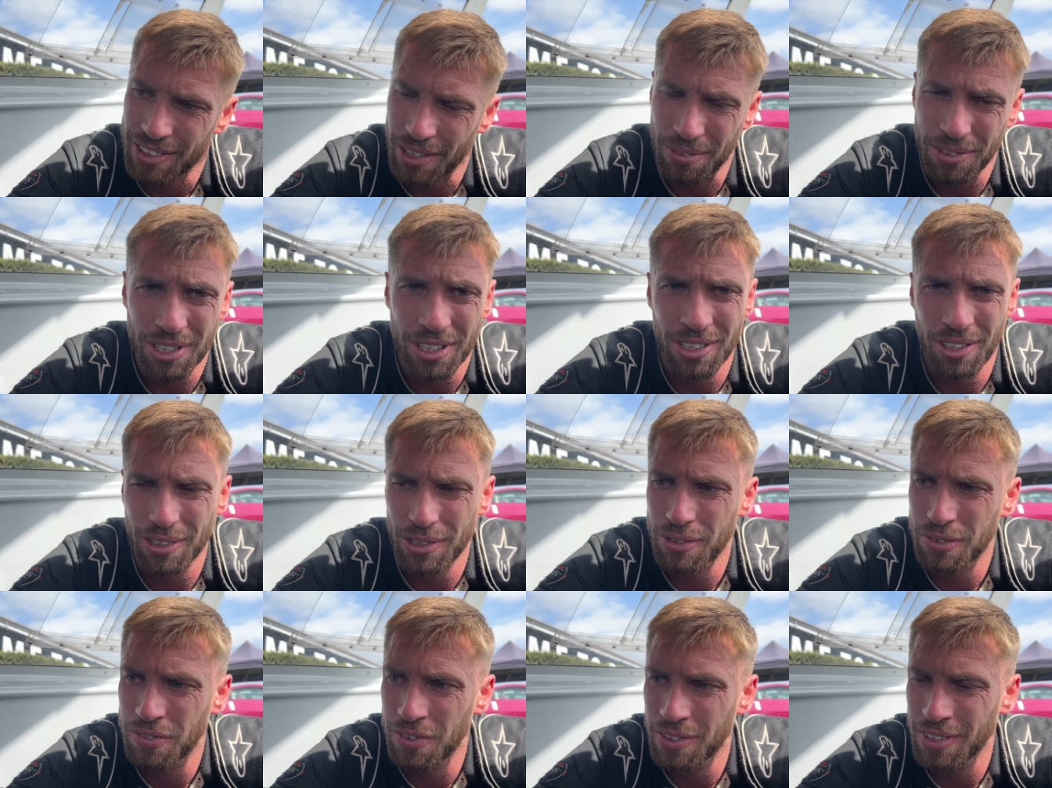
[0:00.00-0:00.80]
obviously not
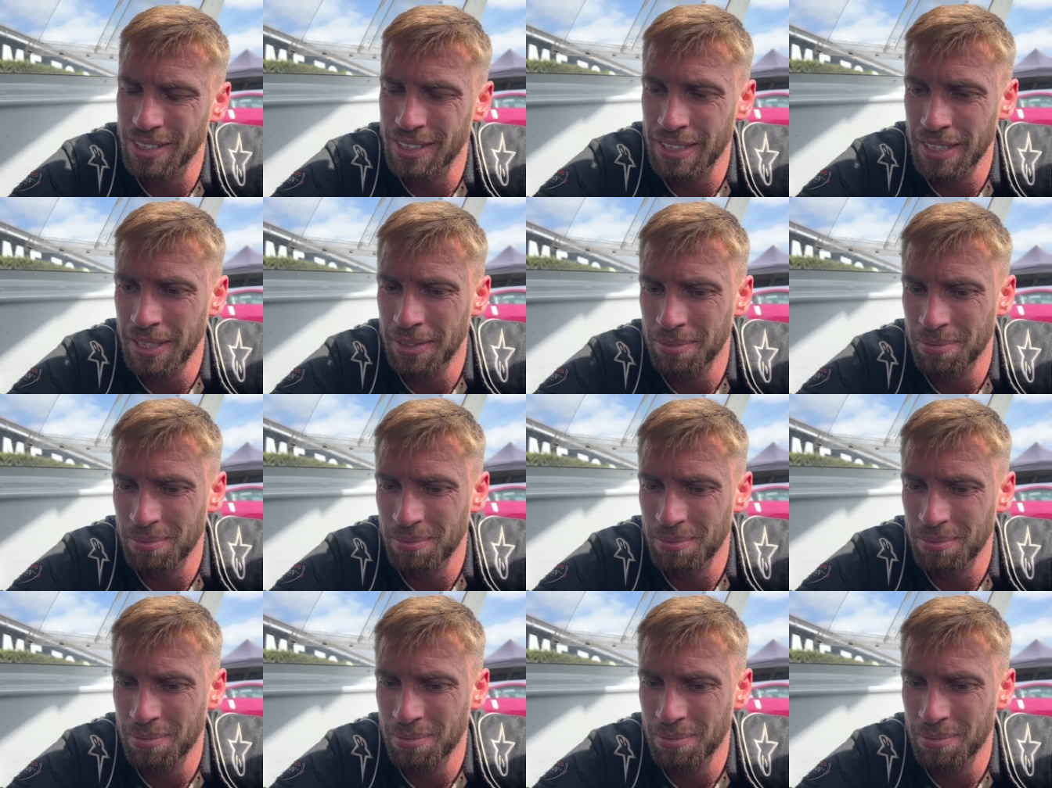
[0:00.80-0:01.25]
as fun, is it?